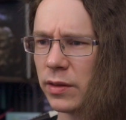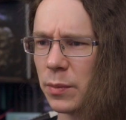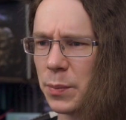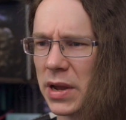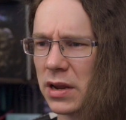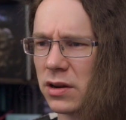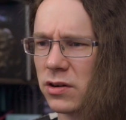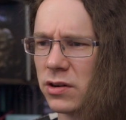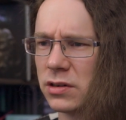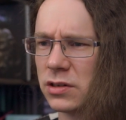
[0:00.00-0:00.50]
the
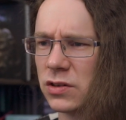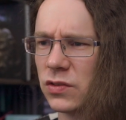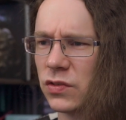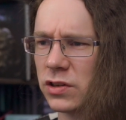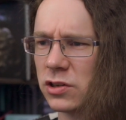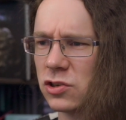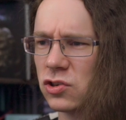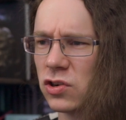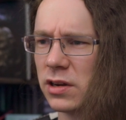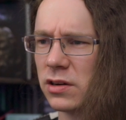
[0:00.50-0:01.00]
backgrounds for the
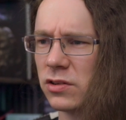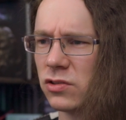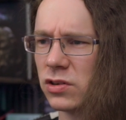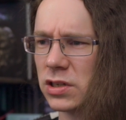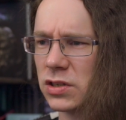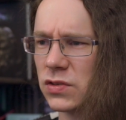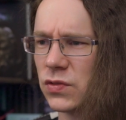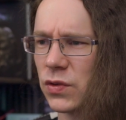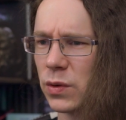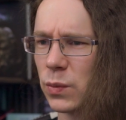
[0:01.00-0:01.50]
trade and
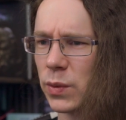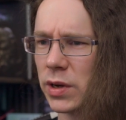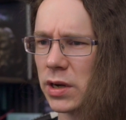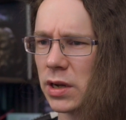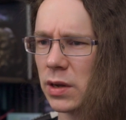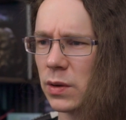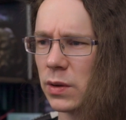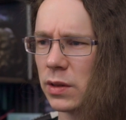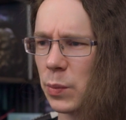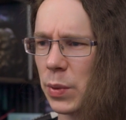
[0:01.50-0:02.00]
transfer
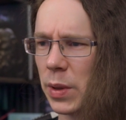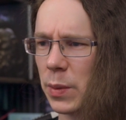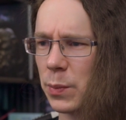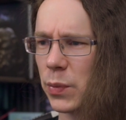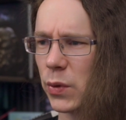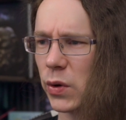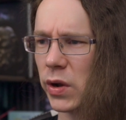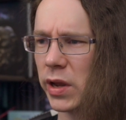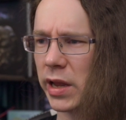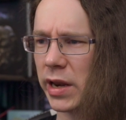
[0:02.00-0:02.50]
window in the
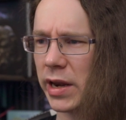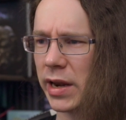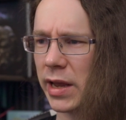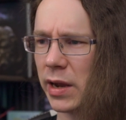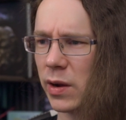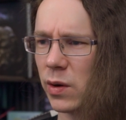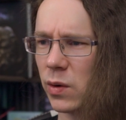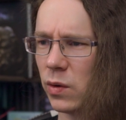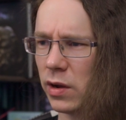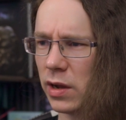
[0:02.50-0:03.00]
Pip-Boy are
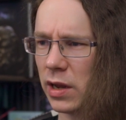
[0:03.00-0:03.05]
now